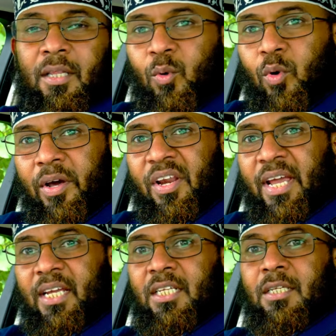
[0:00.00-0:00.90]
they were
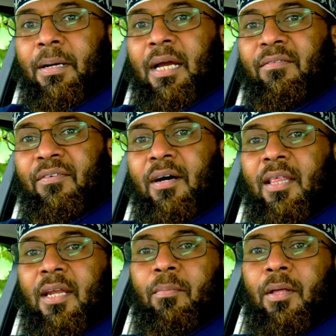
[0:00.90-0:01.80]
raised by a
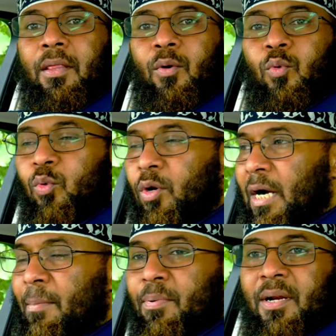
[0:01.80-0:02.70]
father and a mother who were
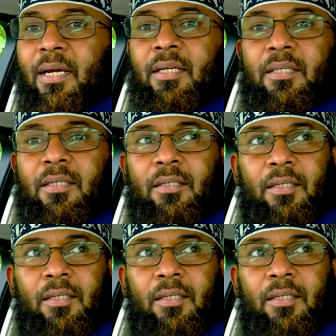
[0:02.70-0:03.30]
upright.